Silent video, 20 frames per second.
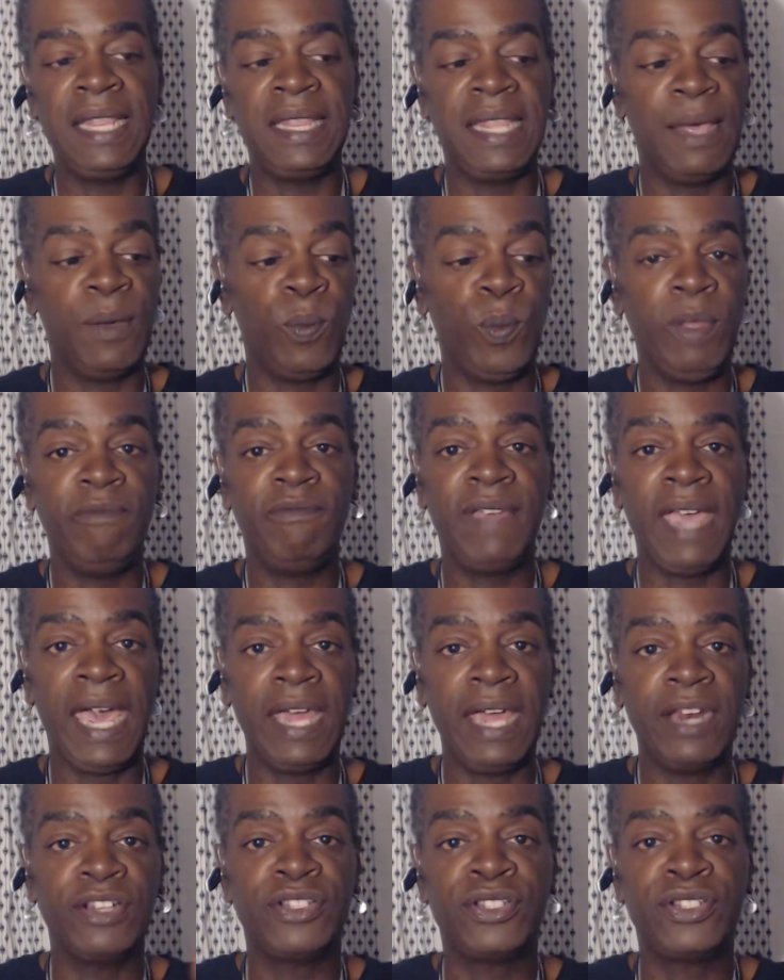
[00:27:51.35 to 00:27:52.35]
that we've got a
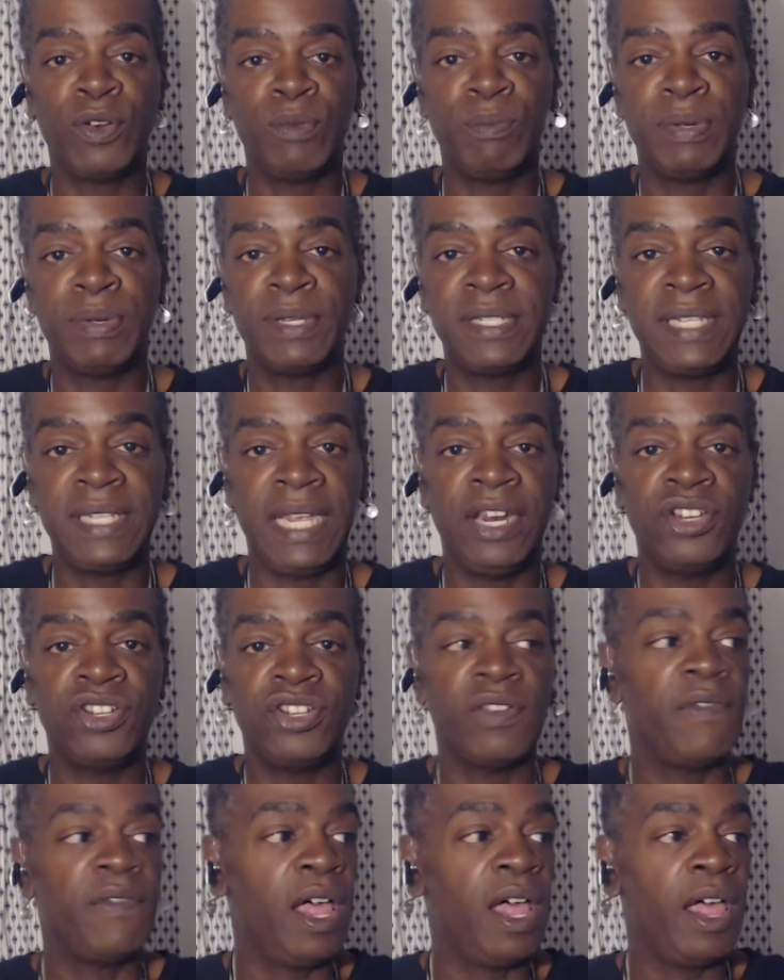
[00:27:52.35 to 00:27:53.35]
certain percentage of
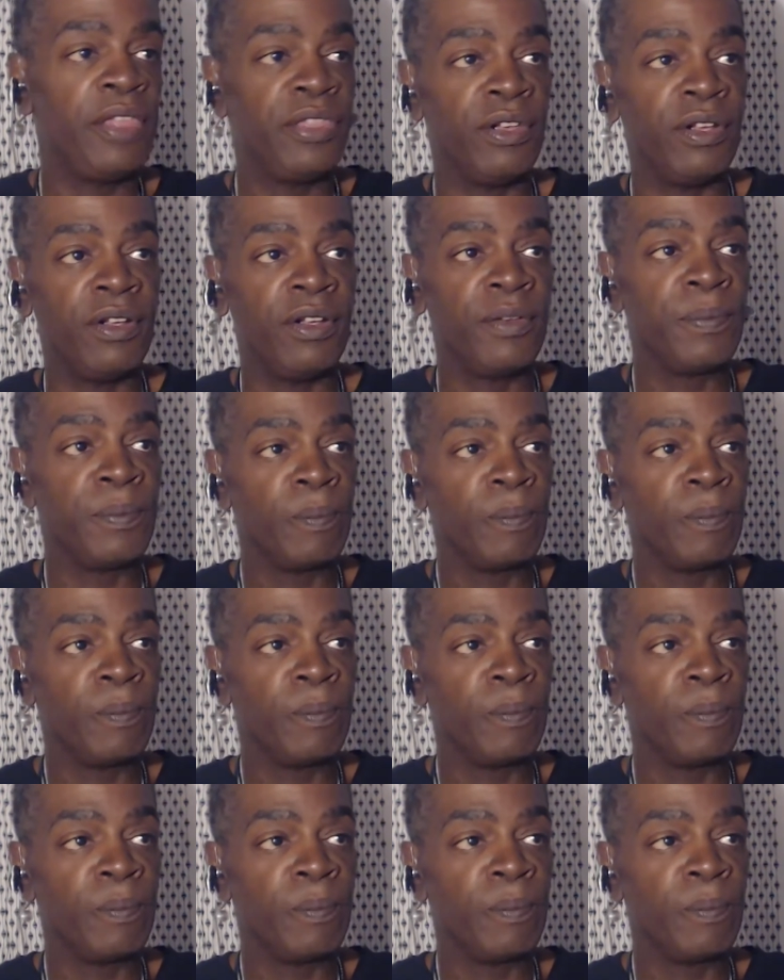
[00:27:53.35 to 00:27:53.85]
other